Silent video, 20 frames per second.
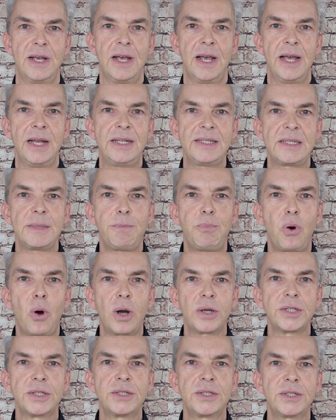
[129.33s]
It is
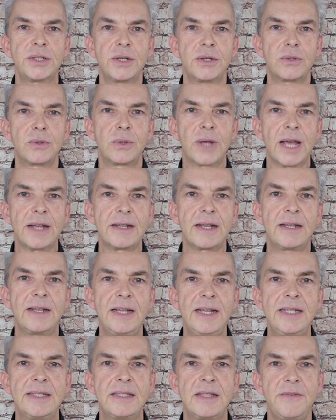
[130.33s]
important to get at
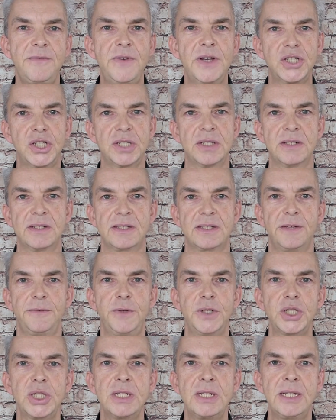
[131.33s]
least the vision
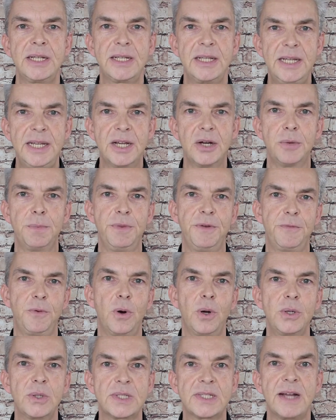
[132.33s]
sufficiently clear before
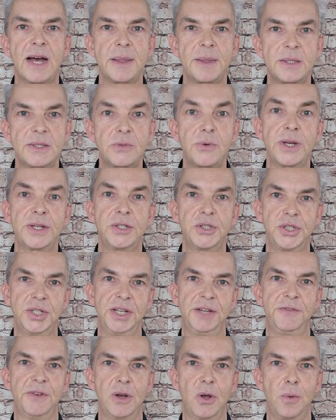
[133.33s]
you start the strategy
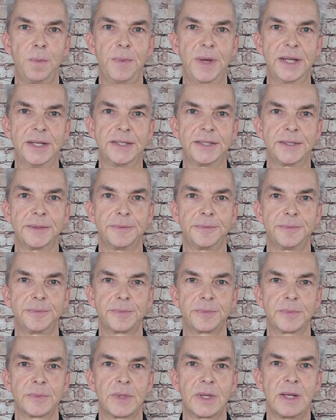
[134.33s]
development.
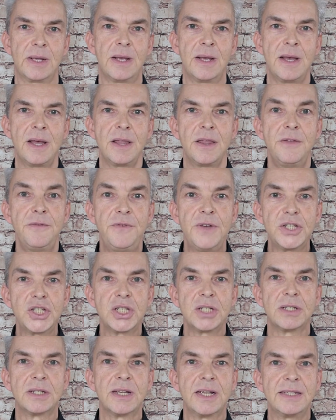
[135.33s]
The
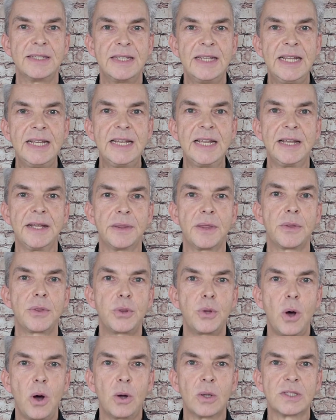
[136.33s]
vision is leading the
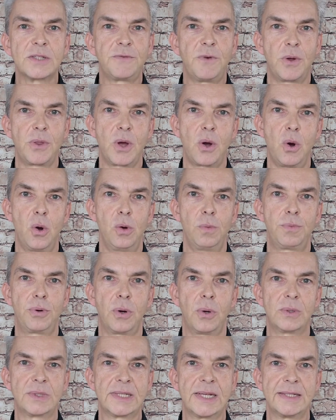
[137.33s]
thoughts for the whole
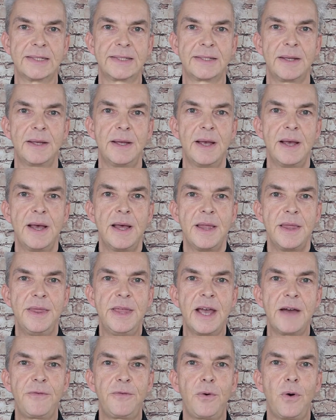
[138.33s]
process.
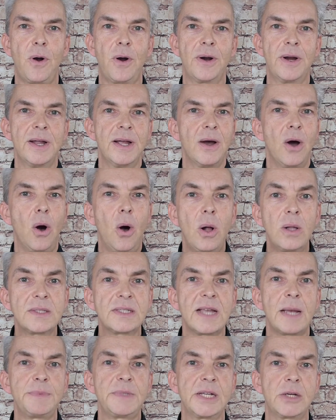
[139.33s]
Therefore, all
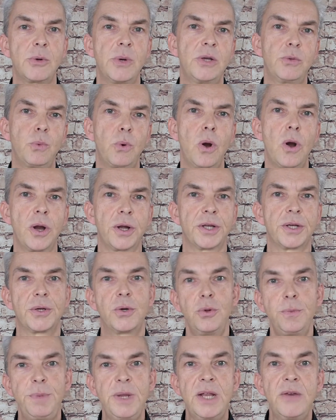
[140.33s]
subsequent work
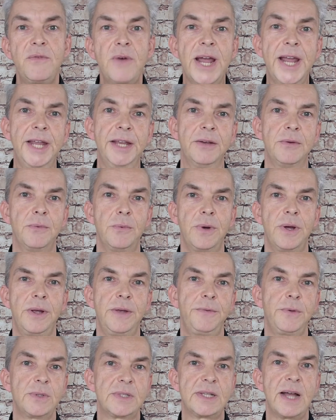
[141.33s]
could be in vain
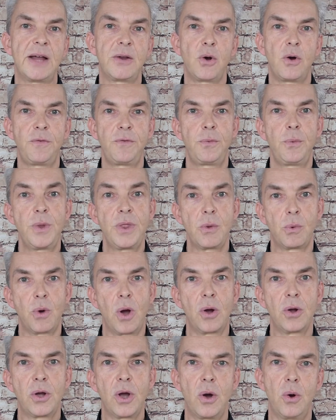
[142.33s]
if you start off with the
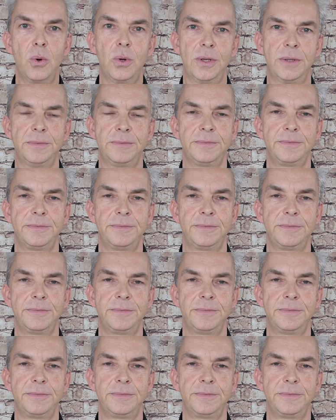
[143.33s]
wrong goal.